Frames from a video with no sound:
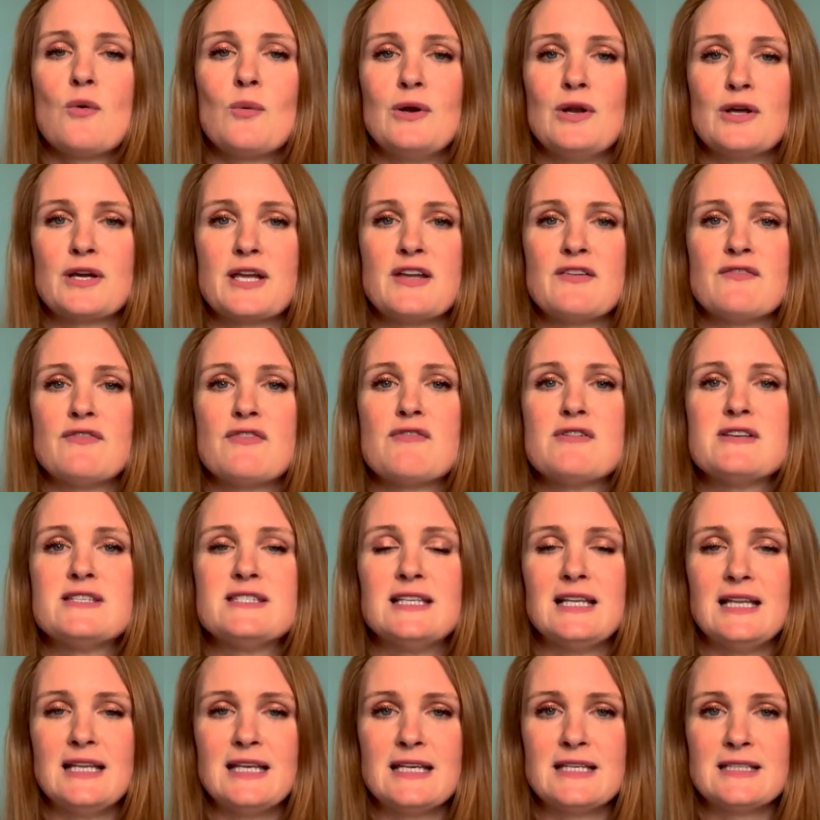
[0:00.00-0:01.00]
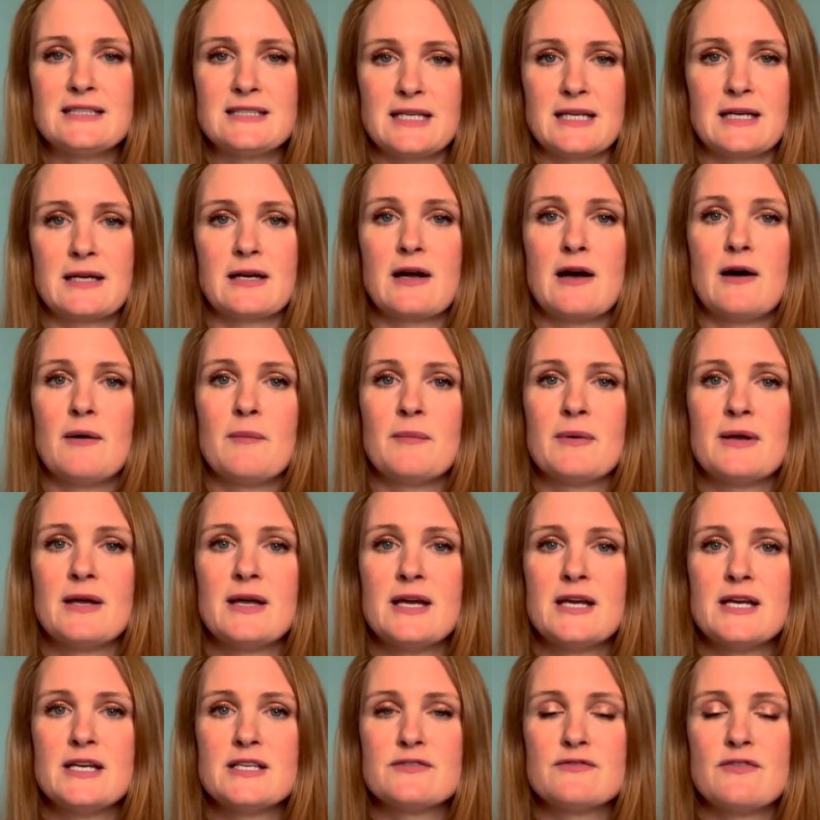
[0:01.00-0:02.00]
We're looking for resilient income.
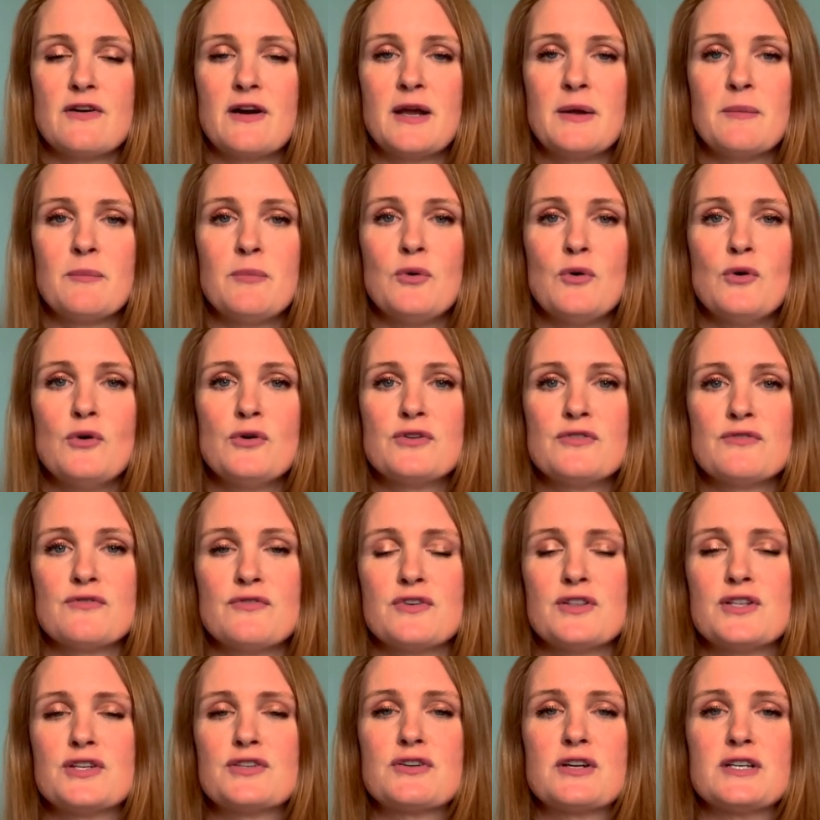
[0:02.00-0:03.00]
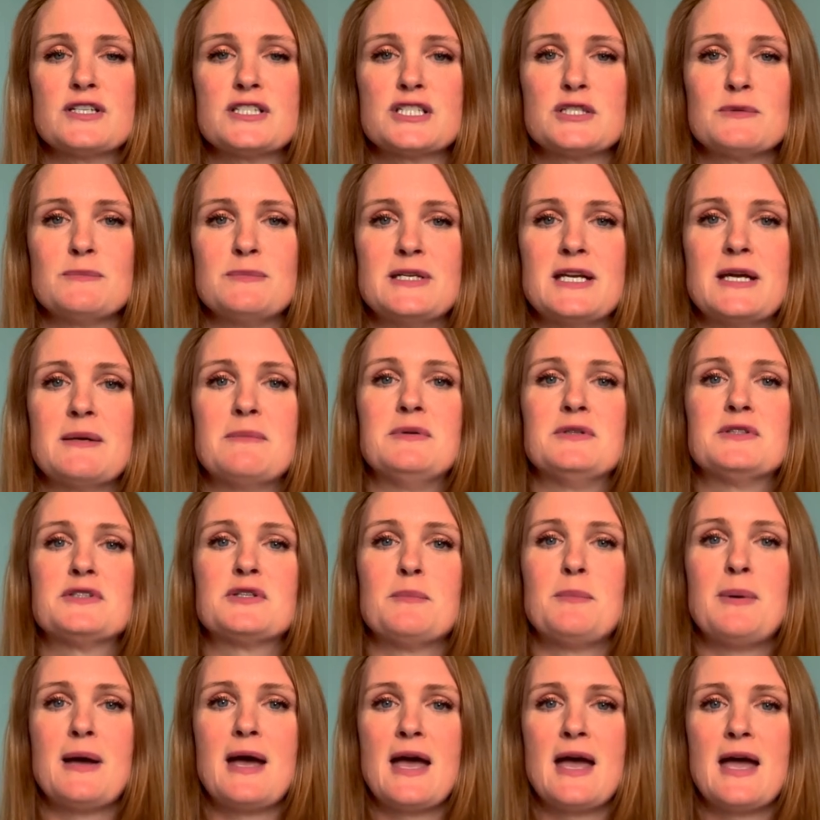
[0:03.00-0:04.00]
It's very important for the trust to be able
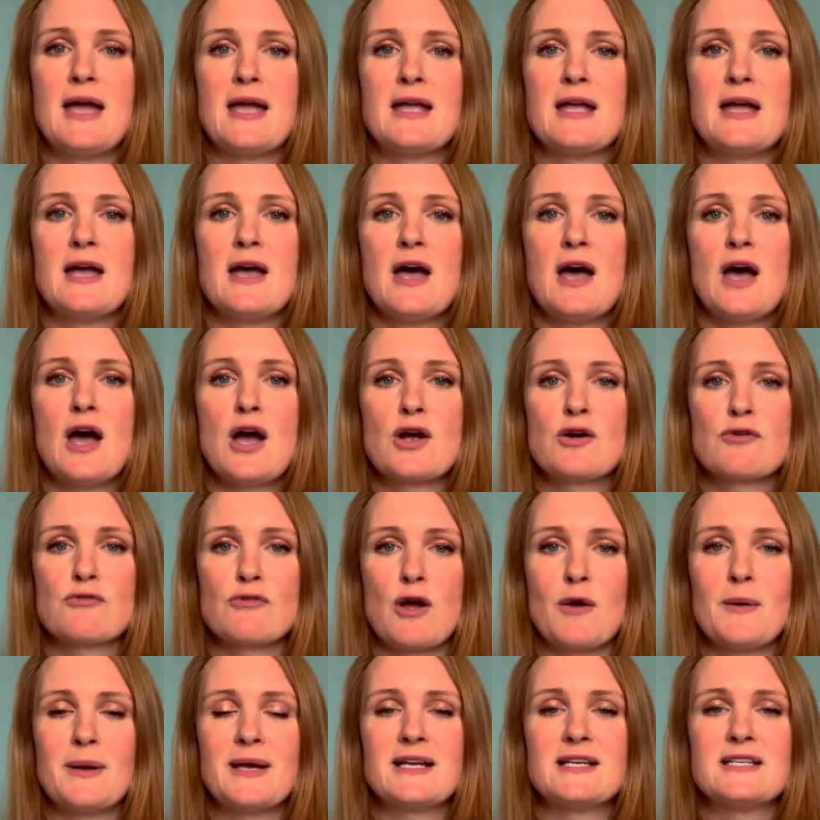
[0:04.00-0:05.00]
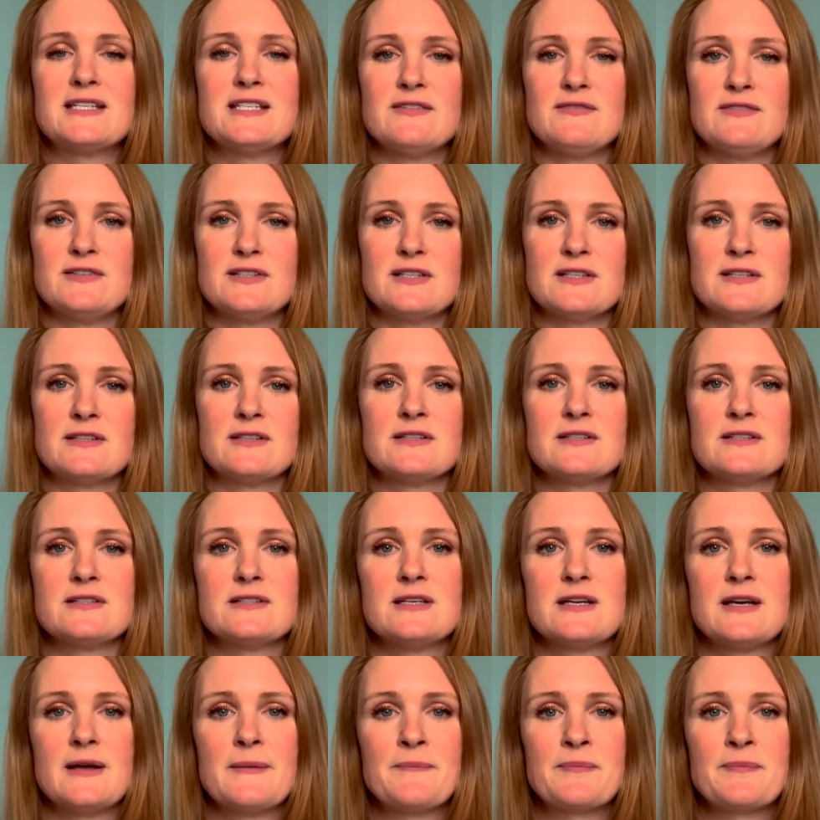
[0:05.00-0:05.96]
to pay a growing dividend.